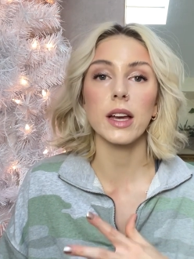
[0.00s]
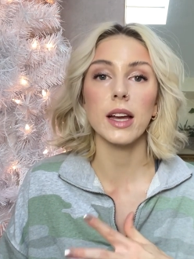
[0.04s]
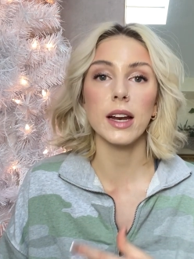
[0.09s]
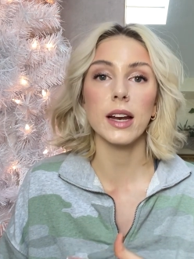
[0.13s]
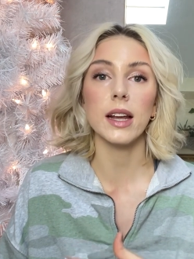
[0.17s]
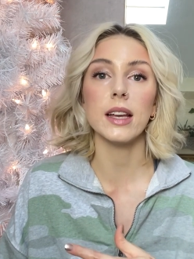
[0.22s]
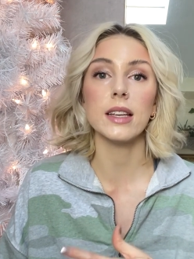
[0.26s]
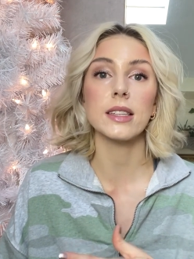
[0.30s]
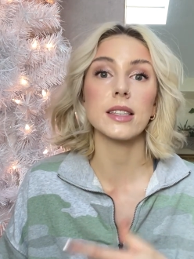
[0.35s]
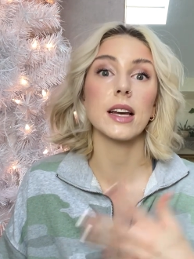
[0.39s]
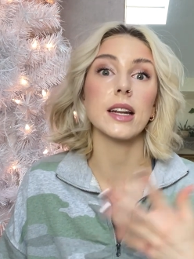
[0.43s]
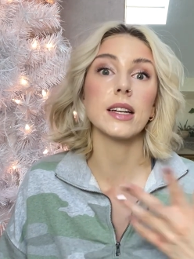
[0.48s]
It
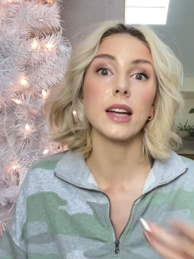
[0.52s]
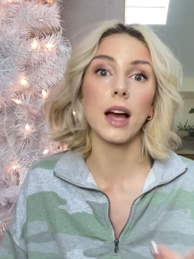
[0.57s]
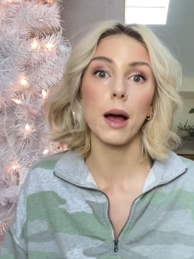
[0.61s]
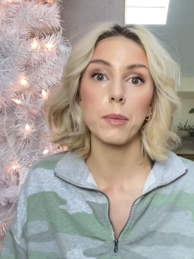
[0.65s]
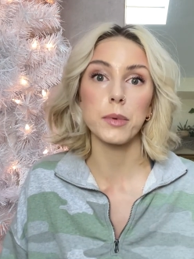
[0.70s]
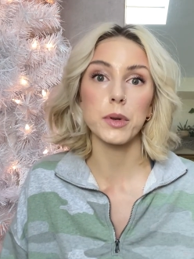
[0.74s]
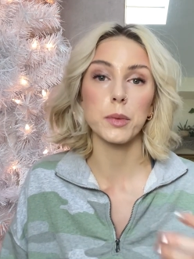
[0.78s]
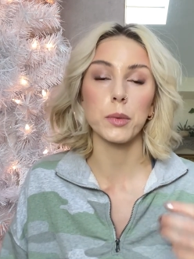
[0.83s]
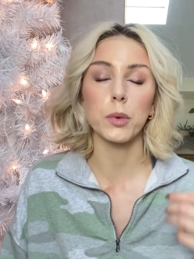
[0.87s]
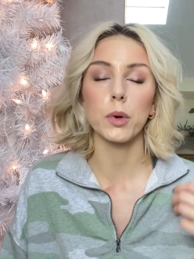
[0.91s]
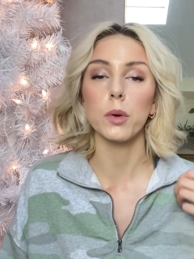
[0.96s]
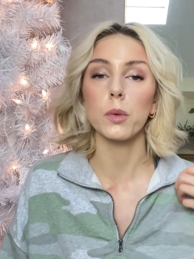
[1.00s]
is
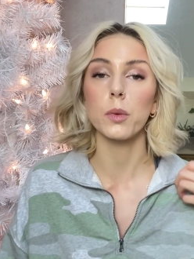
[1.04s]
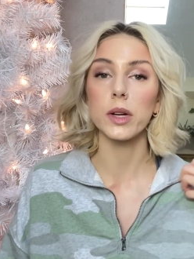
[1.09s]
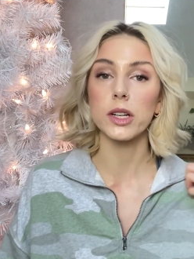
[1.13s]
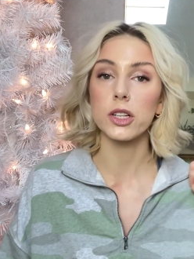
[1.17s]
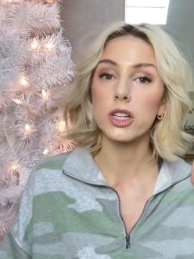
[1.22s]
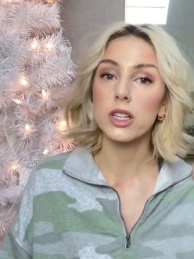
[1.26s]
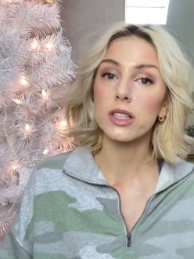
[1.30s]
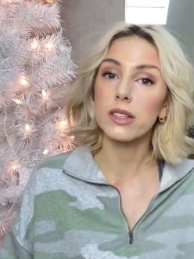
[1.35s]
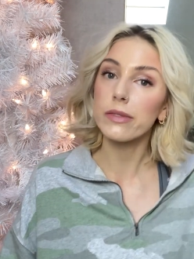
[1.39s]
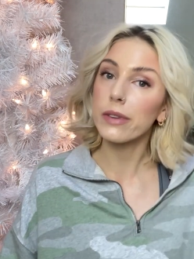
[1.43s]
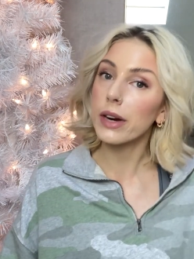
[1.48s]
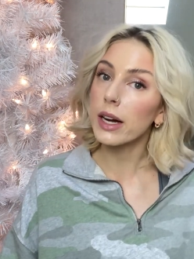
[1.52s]
adaptable, which
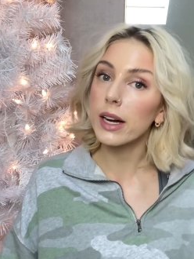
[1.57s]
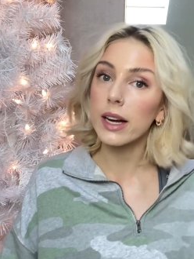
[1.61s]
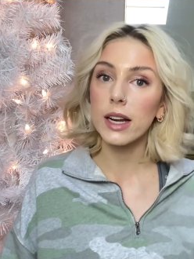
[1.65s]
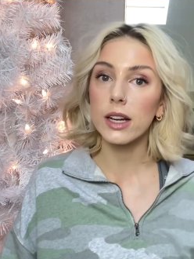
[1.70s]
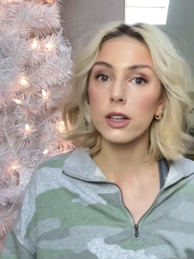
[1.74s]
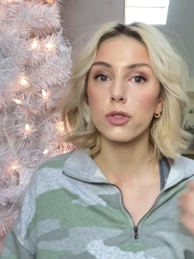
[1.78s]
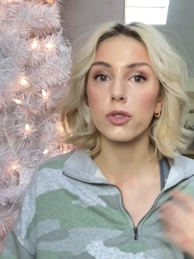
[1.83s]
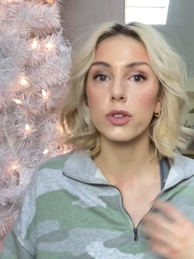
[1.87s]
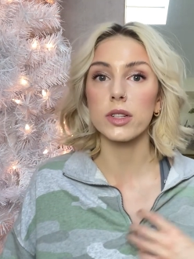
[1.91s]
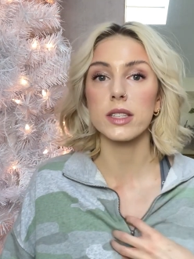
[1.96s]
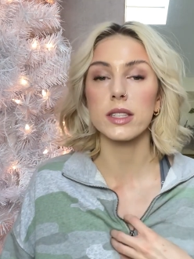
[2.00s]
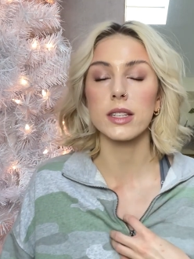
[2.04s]
is very
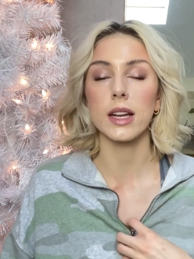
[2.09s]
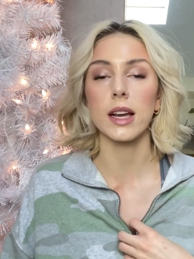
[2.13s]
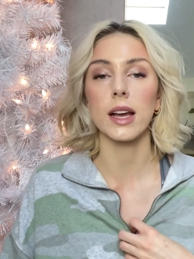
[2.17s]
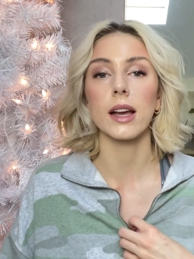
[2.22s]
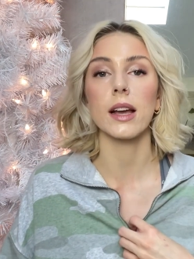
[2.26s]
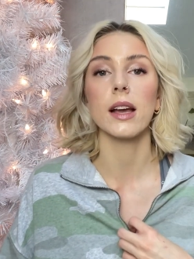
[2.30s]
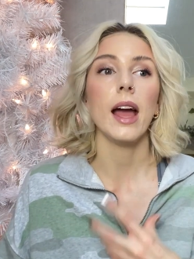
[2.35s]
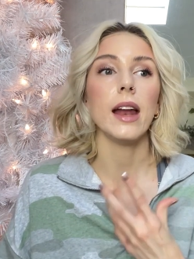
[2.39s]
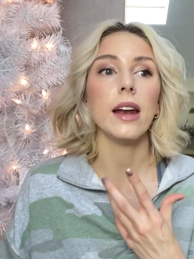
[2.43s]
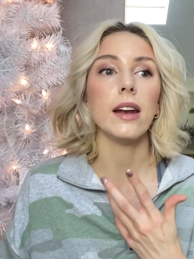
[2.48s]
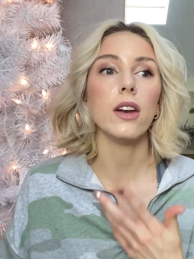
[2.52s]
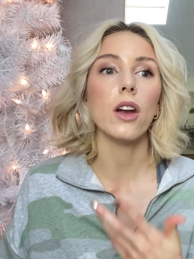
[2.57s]

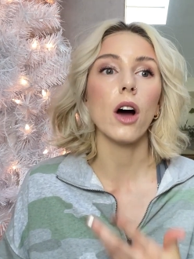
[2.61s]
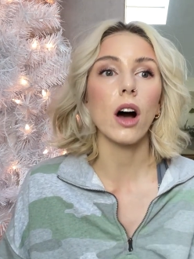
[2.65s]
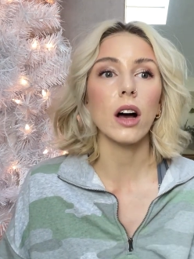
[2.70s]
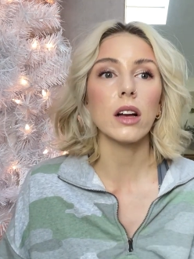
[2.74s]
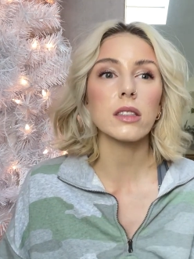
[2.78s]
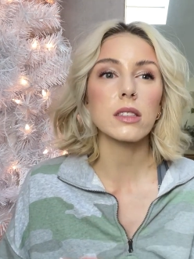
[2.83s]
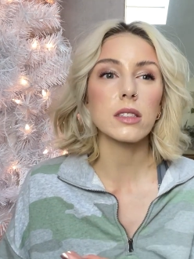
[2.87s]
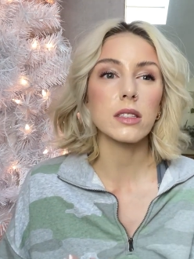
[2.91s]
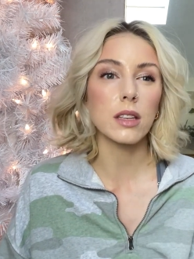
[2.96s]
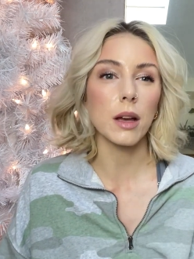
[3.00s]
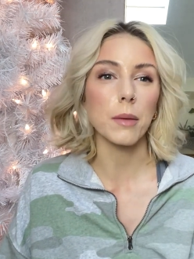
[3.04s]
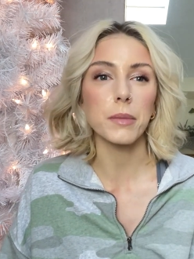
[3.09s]
interesting and
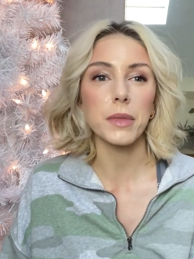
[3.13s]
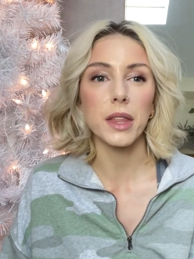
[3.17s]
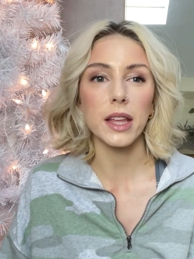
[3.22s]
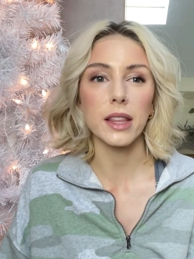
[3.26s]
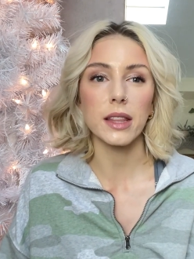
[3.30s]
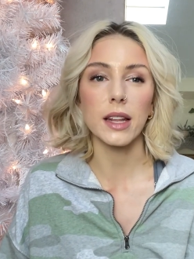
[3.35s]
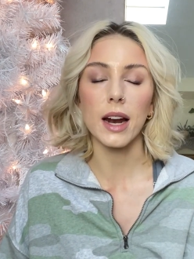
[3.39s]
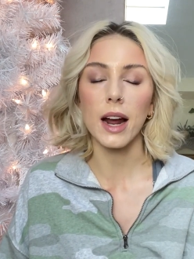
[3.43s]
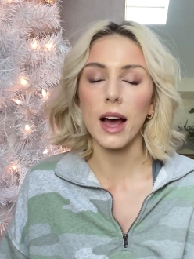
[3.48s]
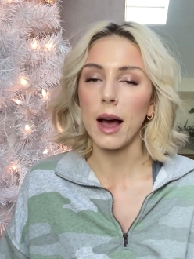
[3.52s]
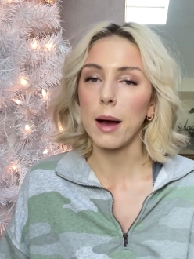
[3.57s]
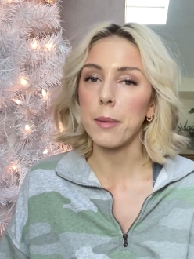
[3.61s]
not something
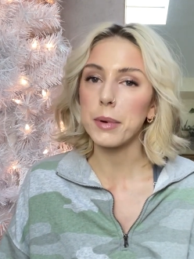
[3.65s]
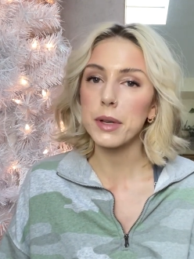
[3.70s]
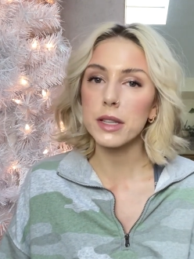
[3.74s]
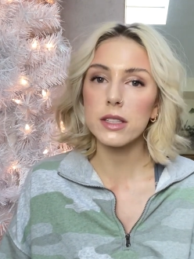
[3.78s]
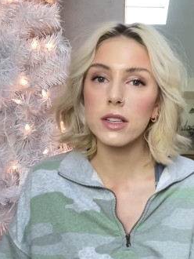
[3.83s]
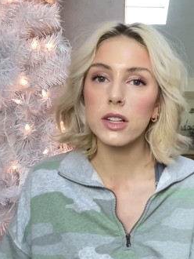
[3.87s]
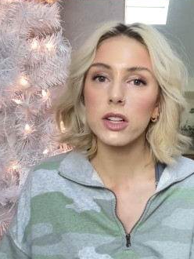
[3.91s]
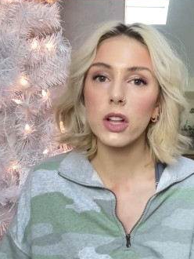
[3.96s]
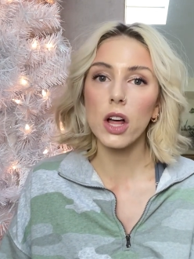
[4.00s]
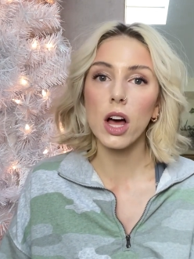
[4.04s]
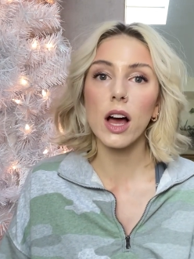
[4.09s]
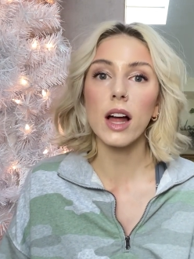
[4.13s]
that happens
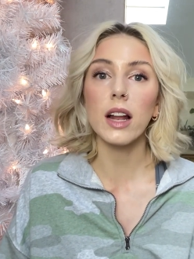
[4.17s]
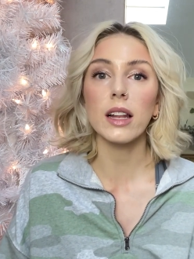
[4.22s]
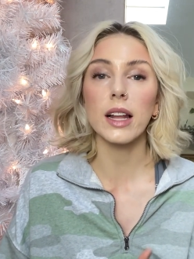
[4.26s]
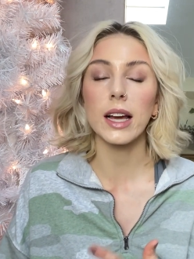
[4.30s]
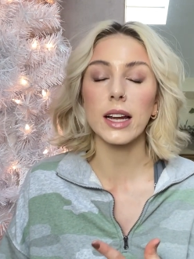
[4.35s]
a lot.